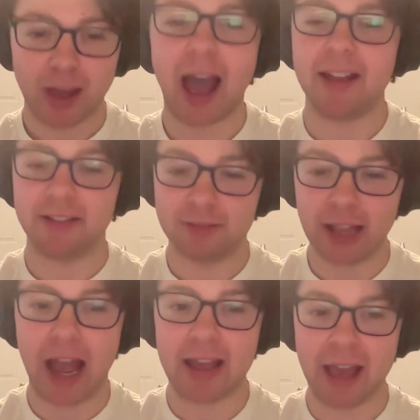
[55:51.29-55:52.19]
I
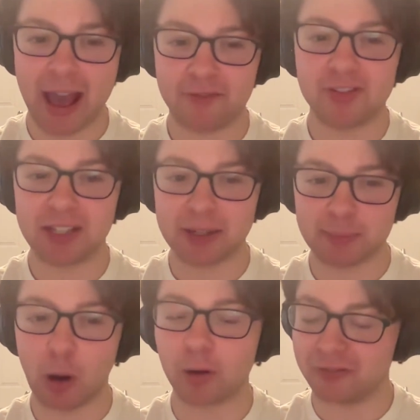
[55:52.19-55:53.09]
have seen
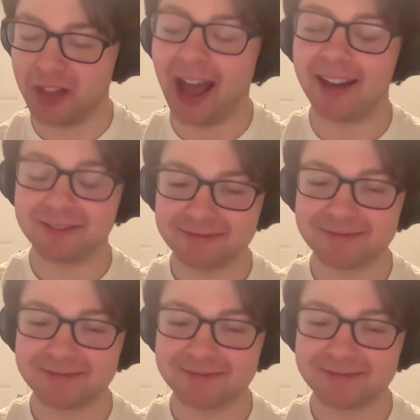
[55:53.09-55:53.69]
part of that.